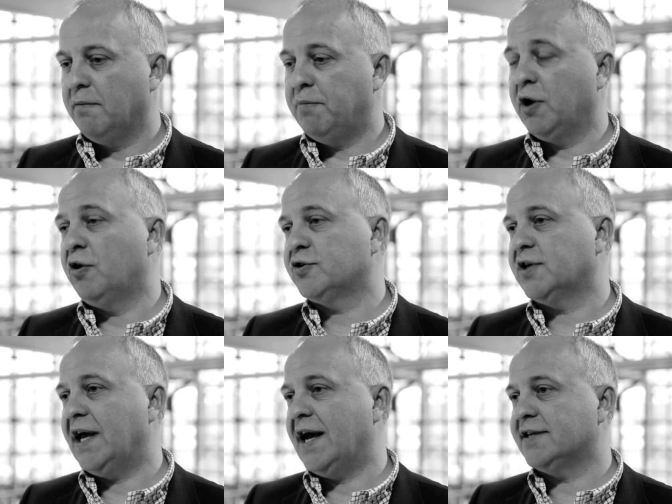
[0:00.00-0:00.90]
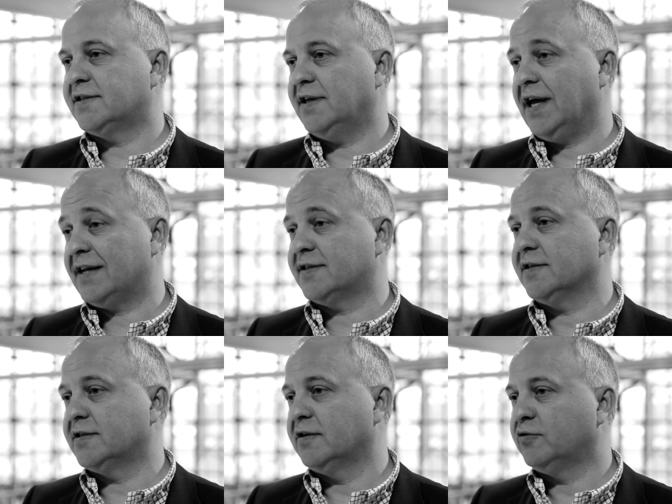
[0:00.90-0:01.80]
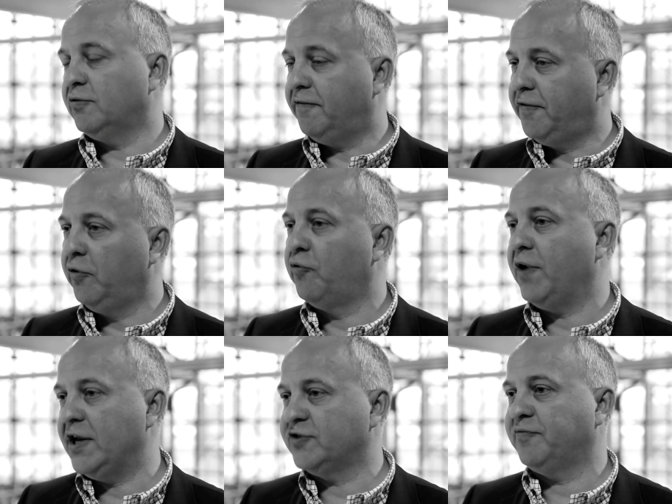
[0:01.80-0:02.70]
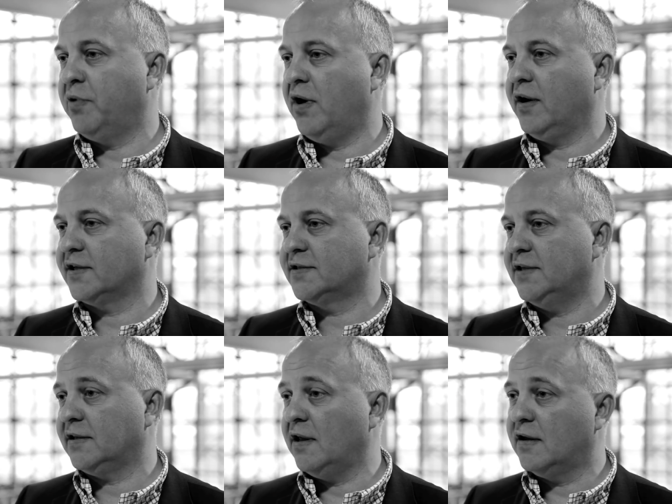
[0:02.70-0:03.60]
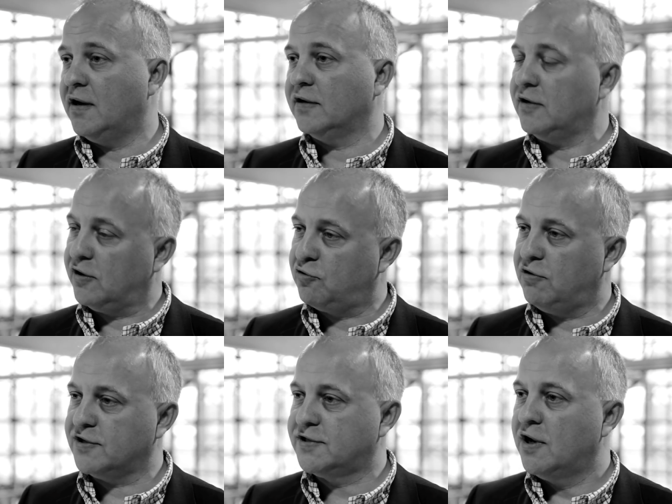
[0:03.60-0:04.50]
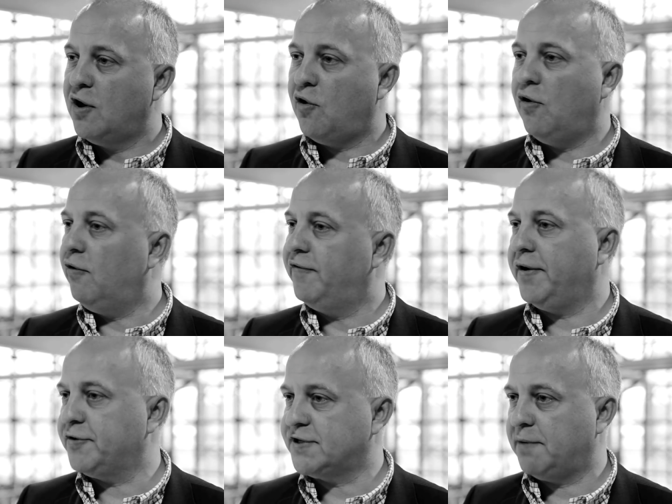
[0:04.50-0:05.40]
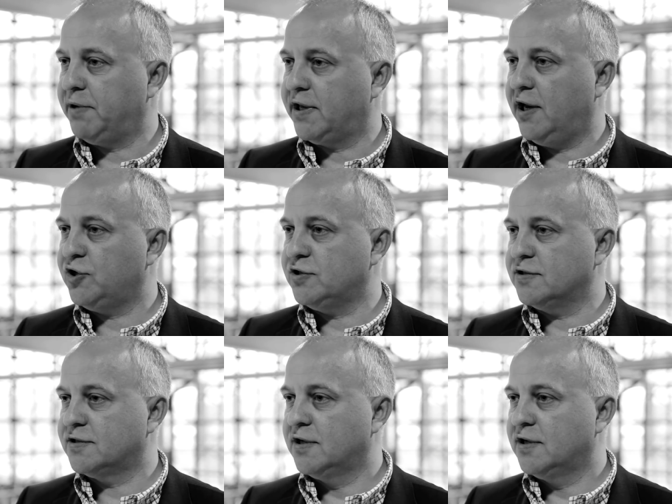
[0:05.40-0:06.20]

but it also has access to a full range of products that can cut across all various applications,